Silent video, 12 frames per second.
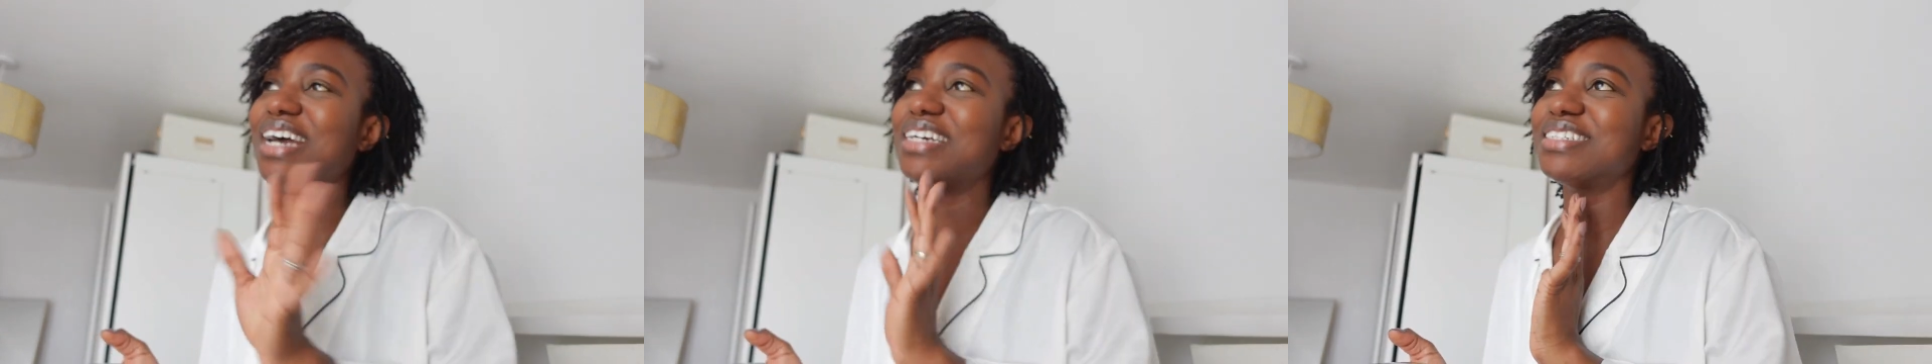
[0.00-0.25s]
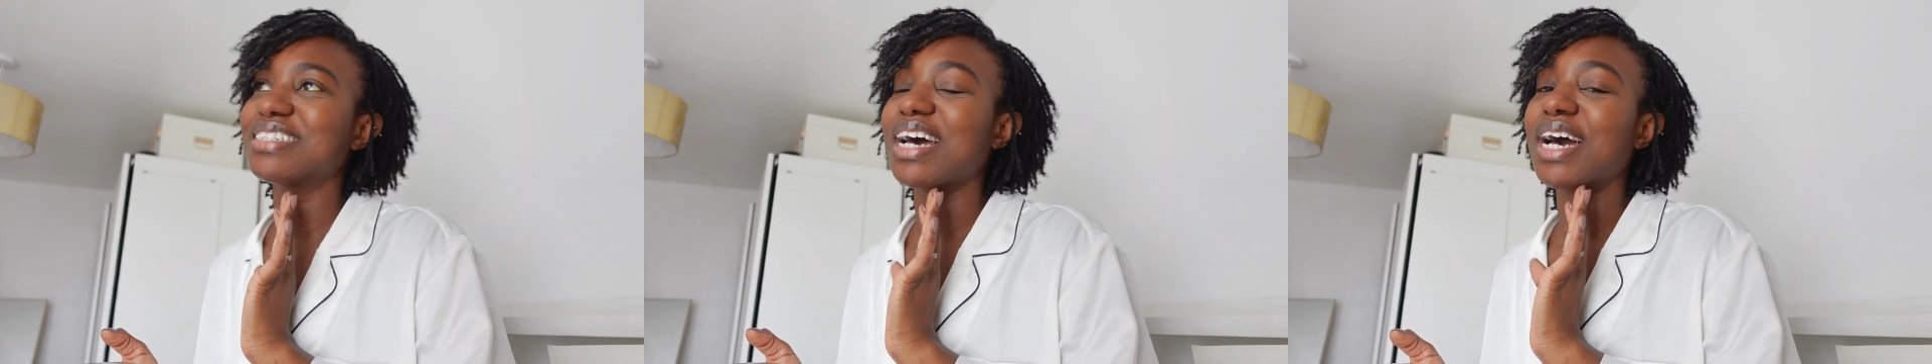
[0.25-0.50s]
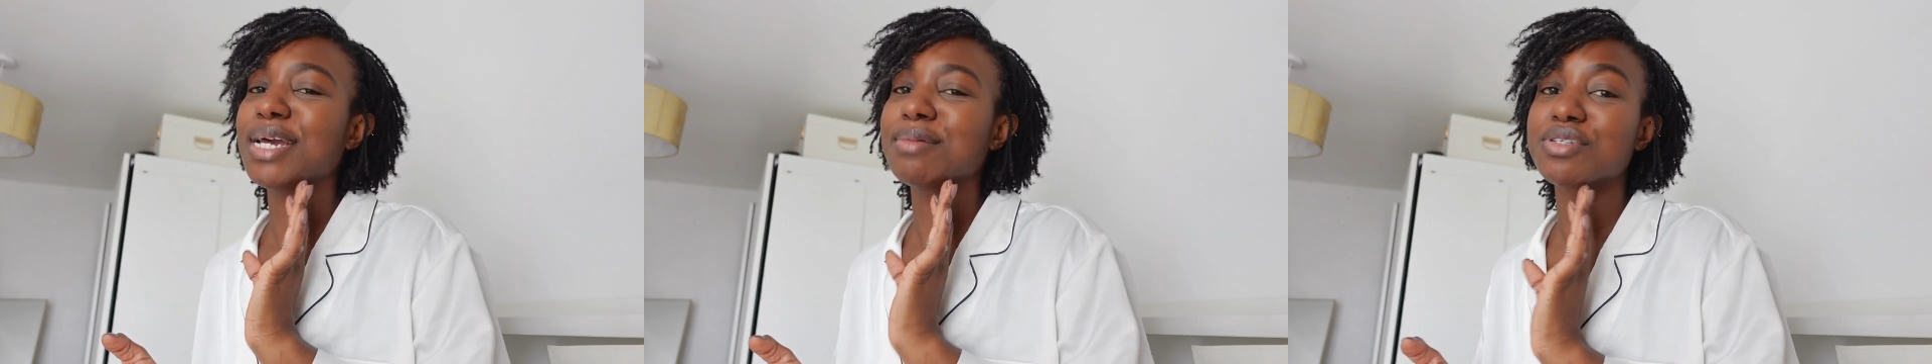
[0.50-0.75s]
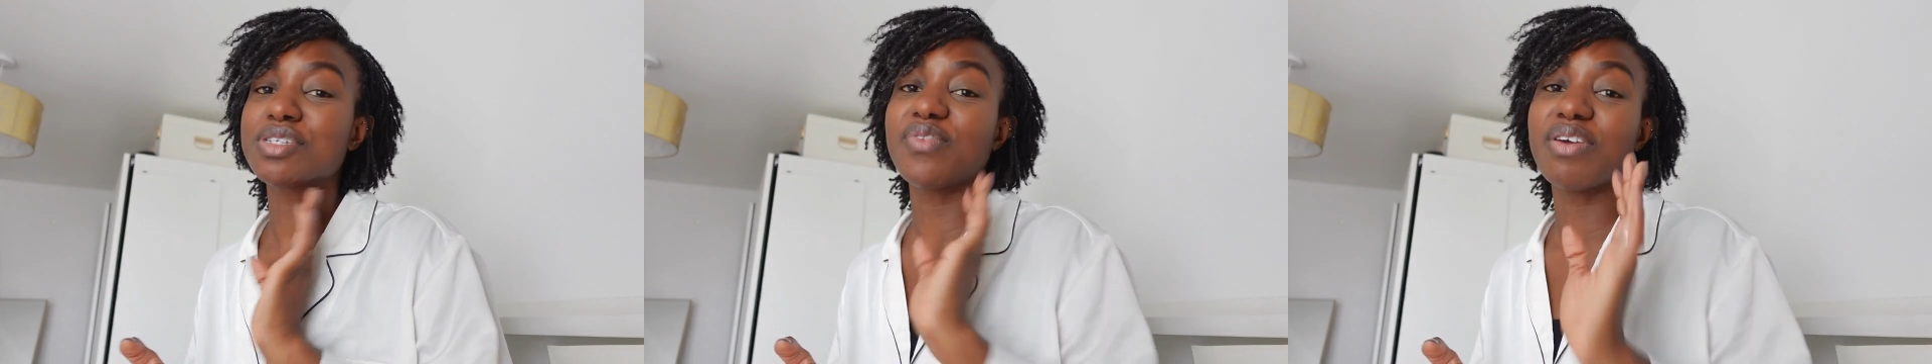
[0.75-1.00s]
And I am
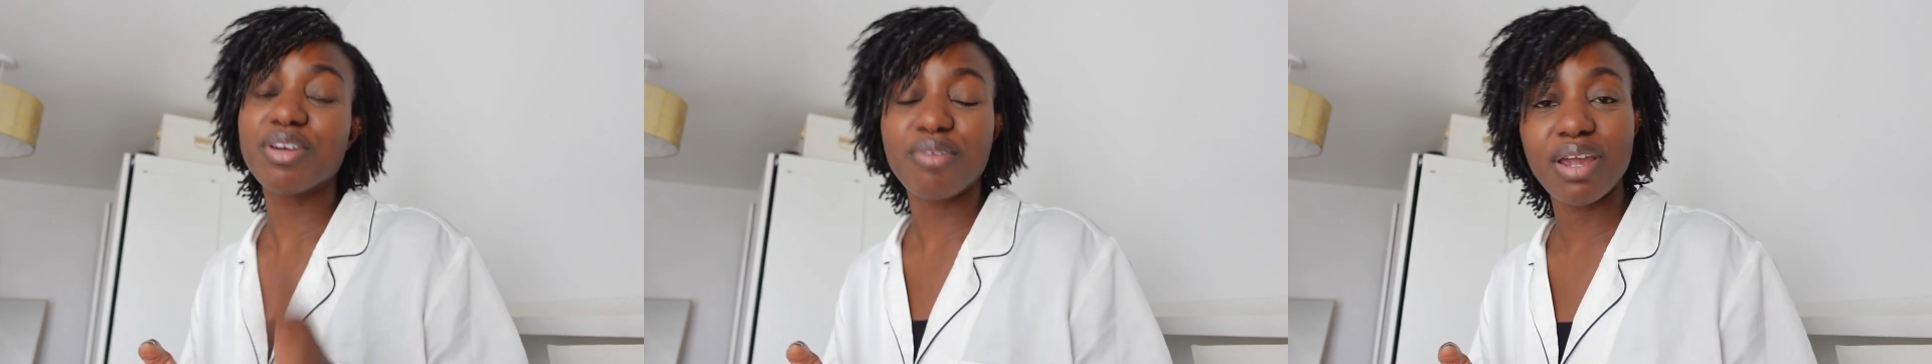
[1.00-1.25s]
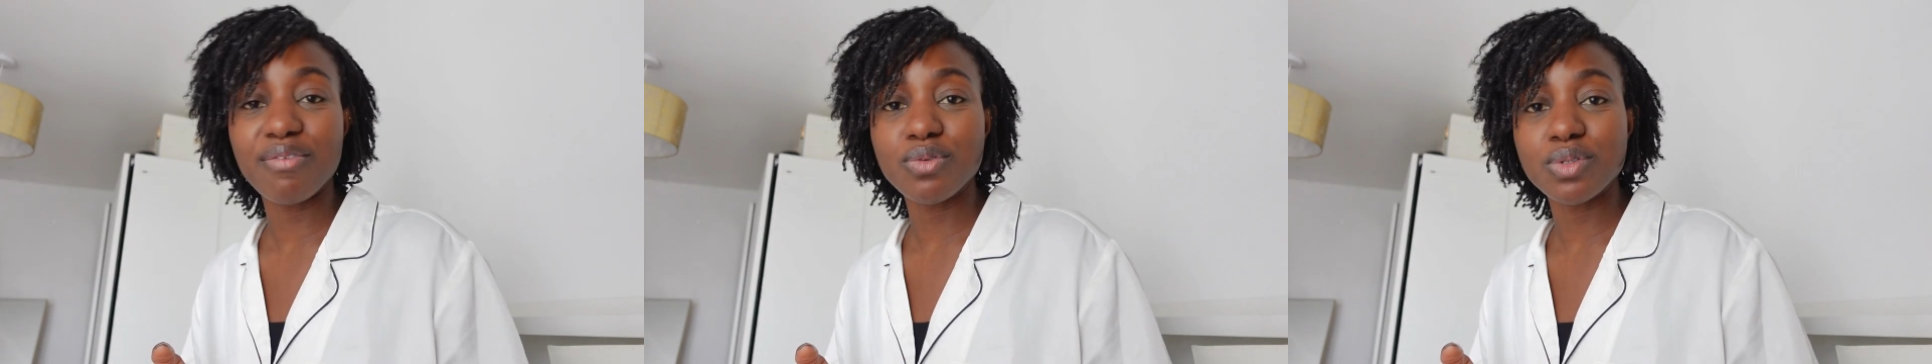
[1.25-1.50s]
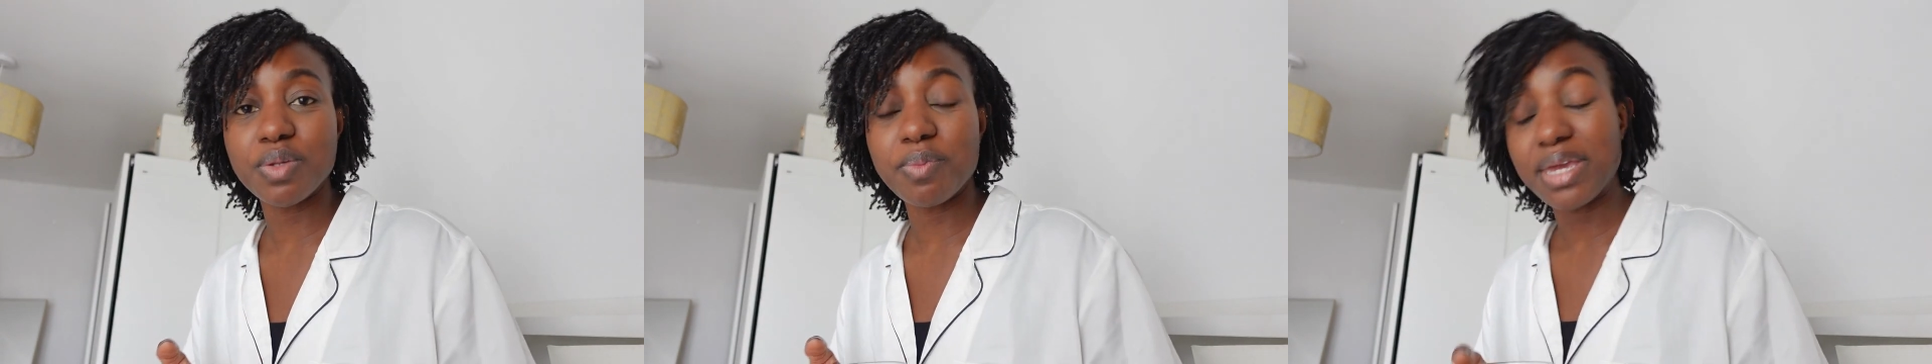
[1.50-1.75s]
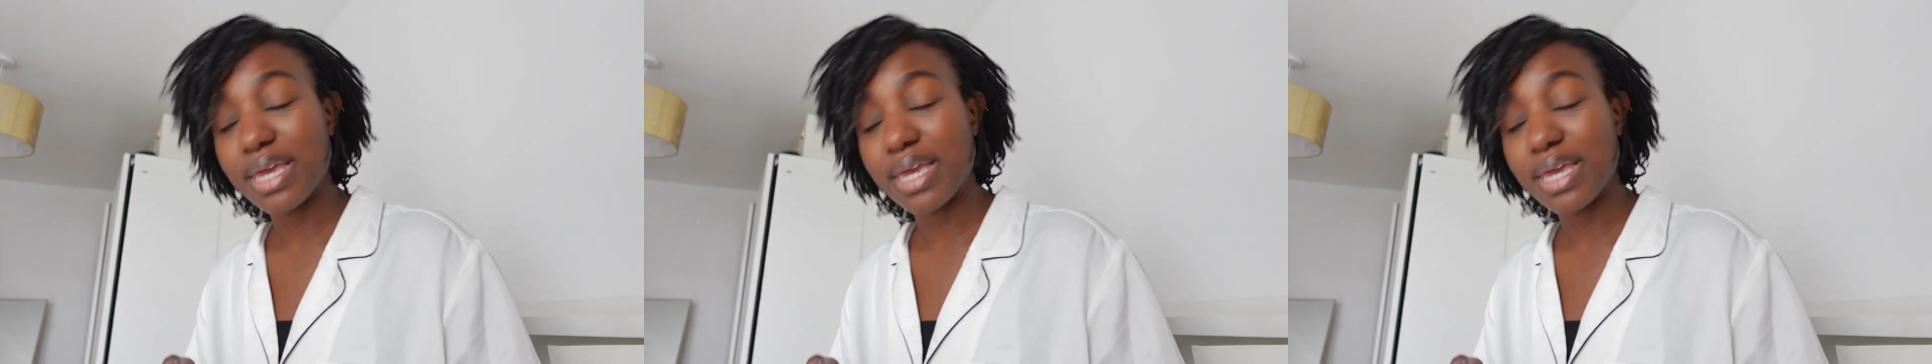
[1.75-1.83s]
just very grateful to be